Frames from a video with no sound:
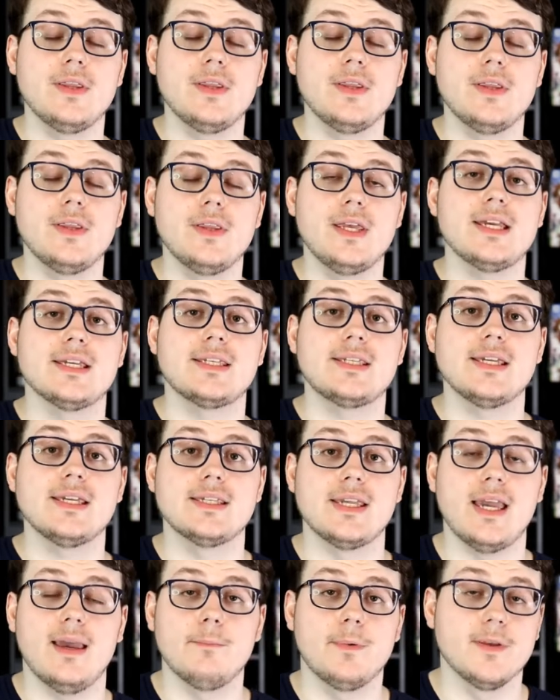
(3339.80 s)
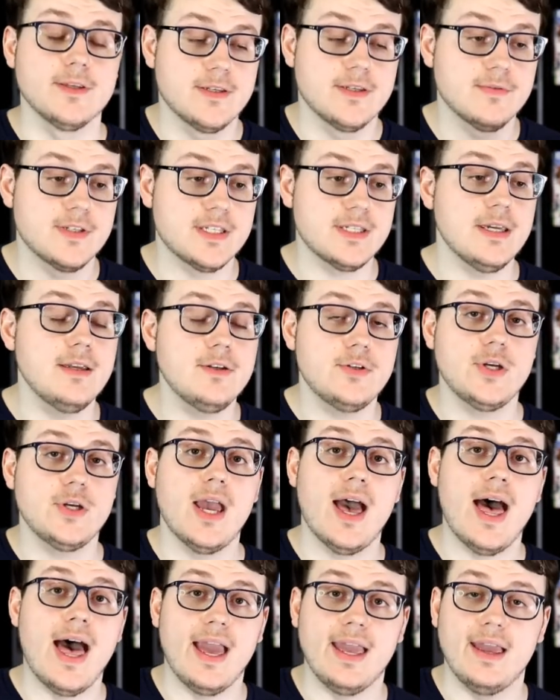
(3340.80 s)
earliest examples of
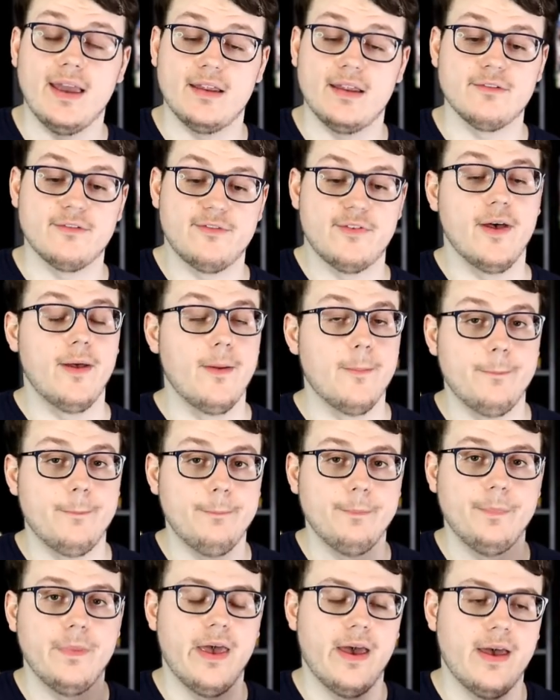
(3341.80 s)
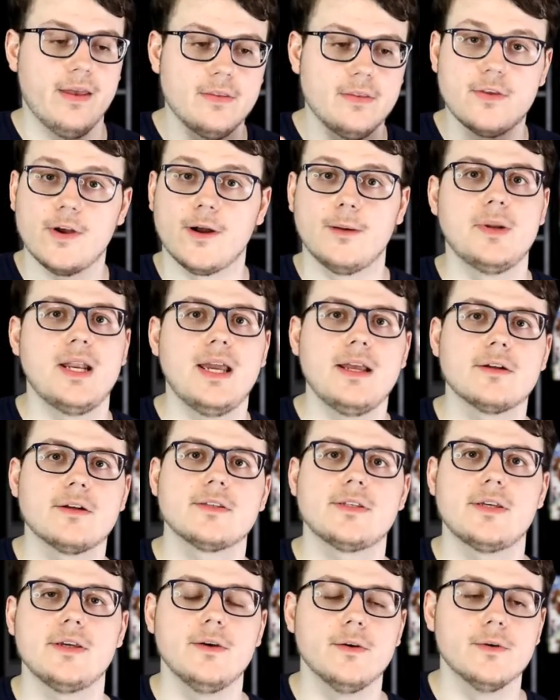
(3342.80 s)
CGI in film, Terminator
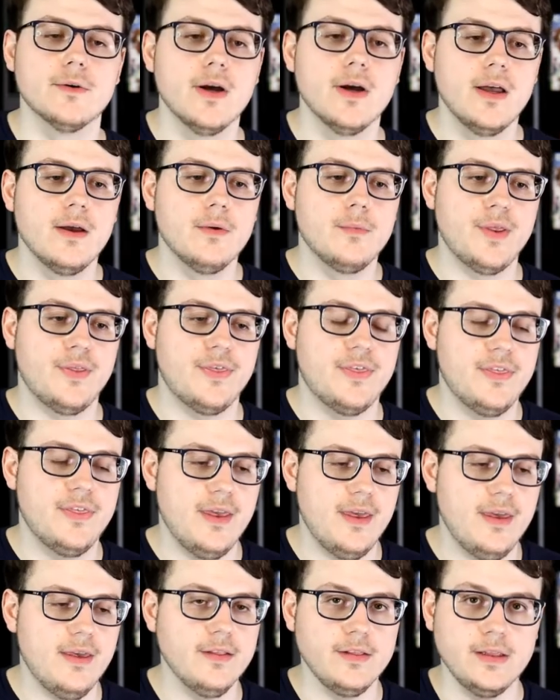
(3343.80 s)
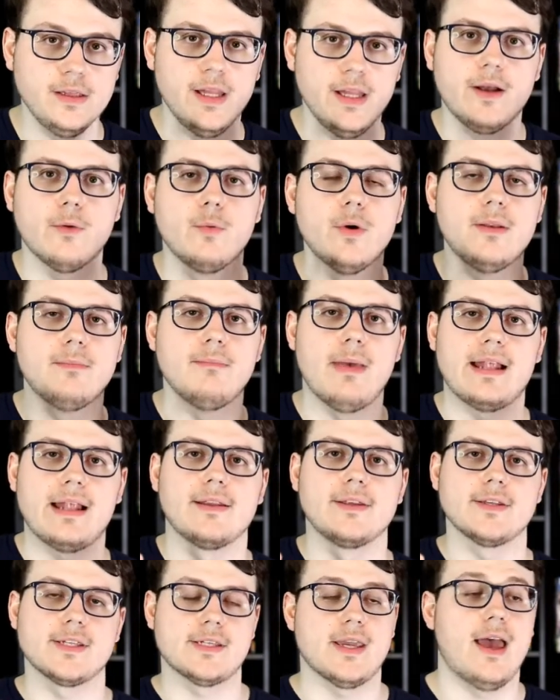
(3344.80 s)
2, with the liquid metal
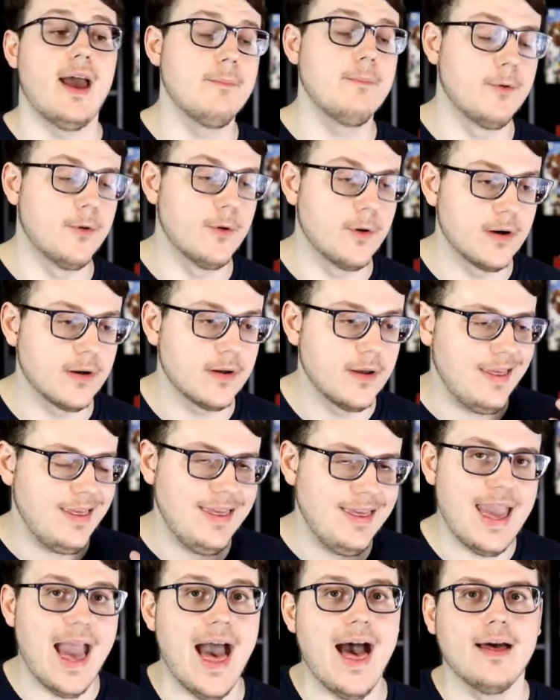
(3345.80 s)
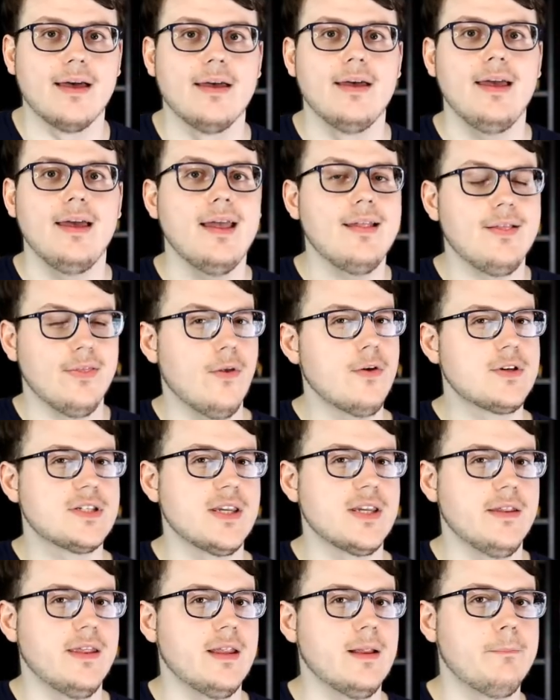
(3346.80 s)
cyborg. Yeah, it looks a
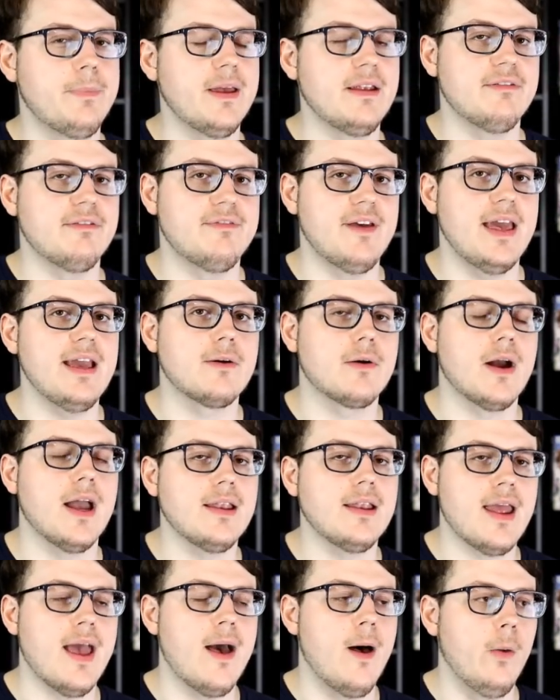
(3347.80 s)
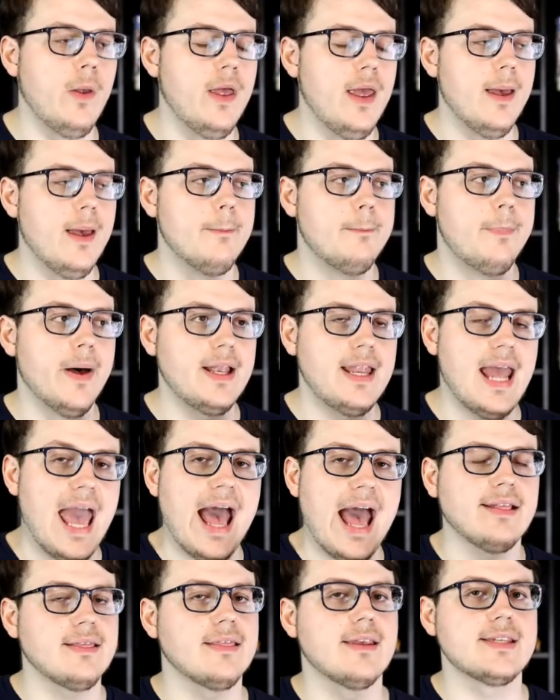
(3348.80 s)
little bit fake right now, but
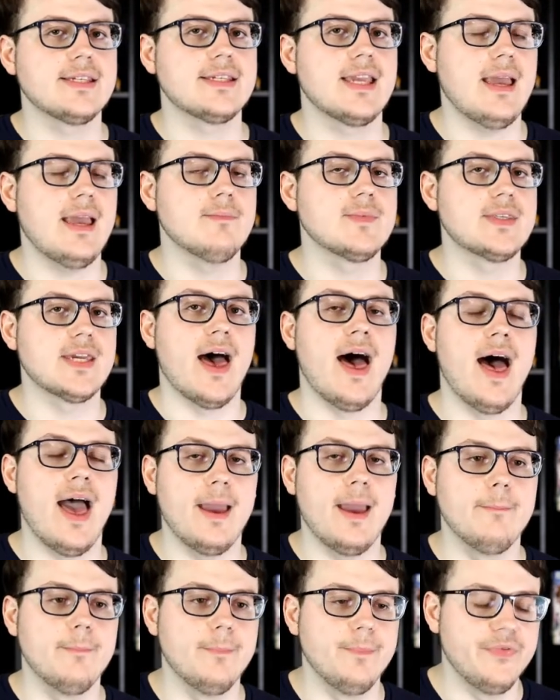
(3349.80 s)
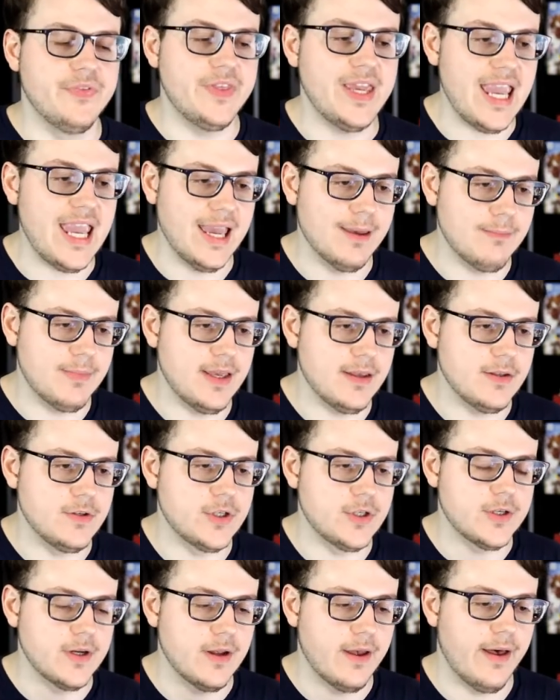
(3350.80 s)
at the same time, the
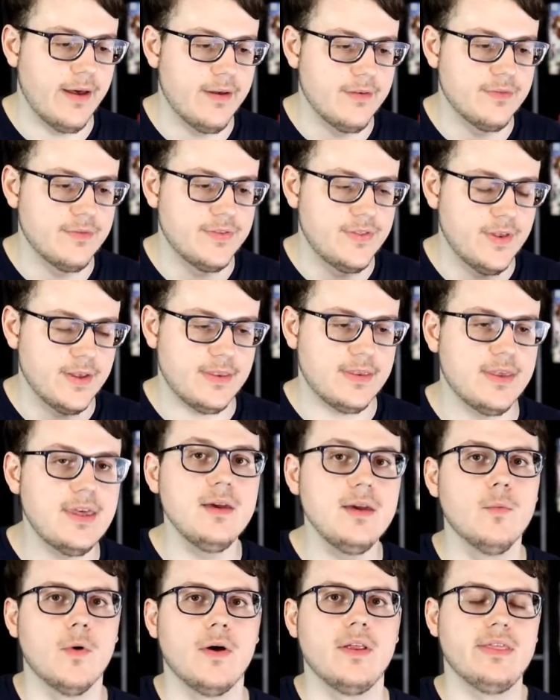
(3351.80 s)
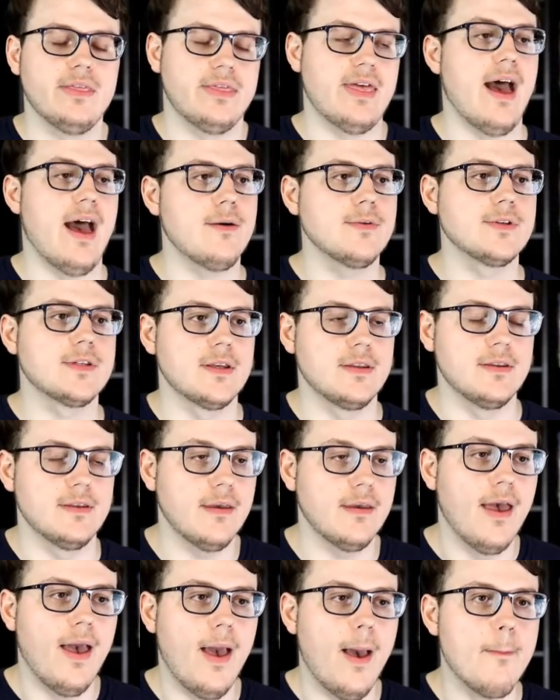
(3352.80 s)
image of the T-1000
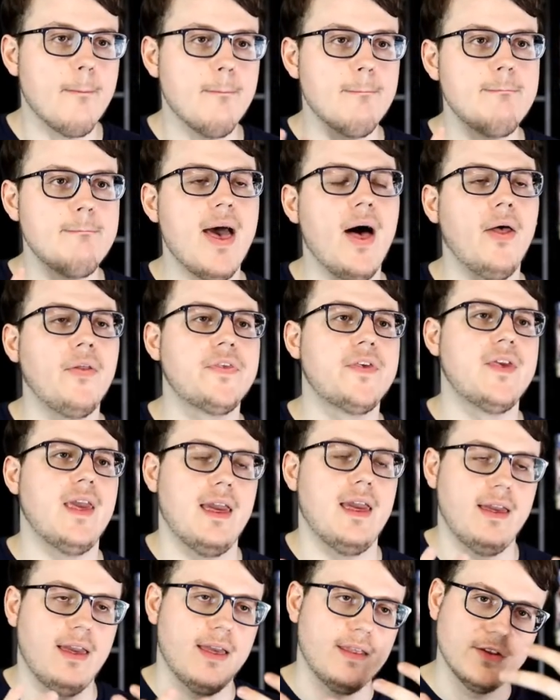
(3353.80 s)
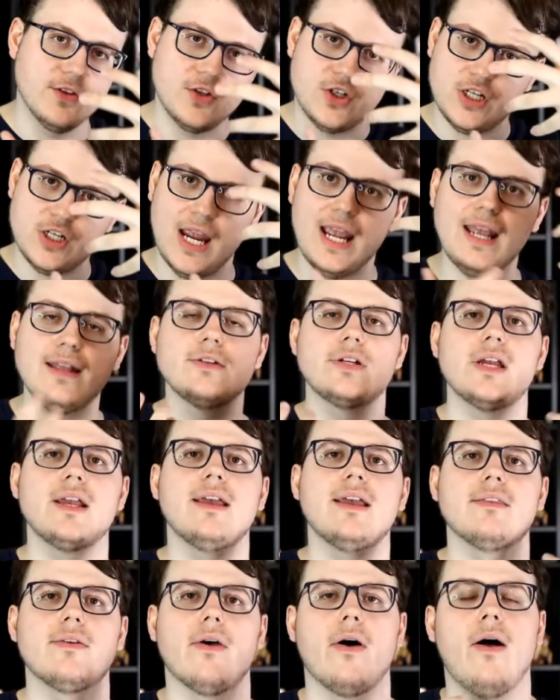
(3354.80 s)
melting and changing
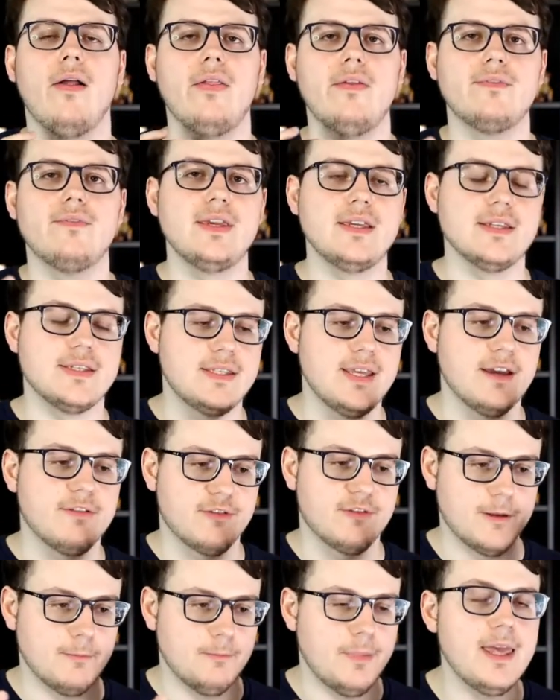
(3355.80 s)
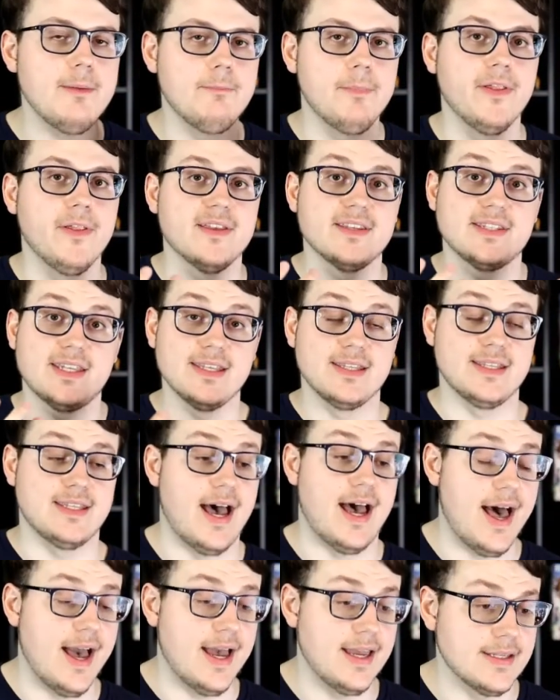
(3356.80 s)
into all of these different people as it
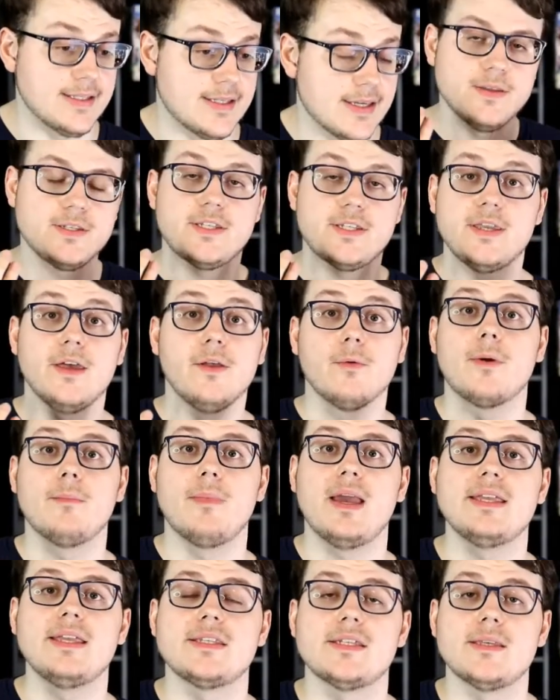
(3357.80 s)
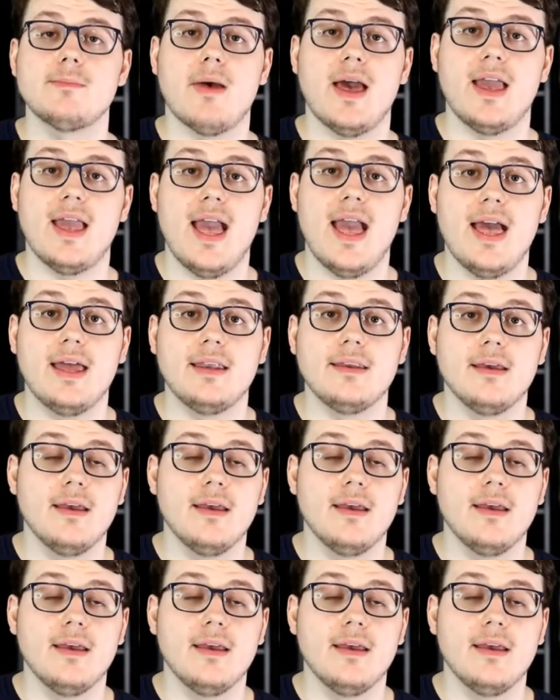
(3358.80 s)
dies still remains in my head.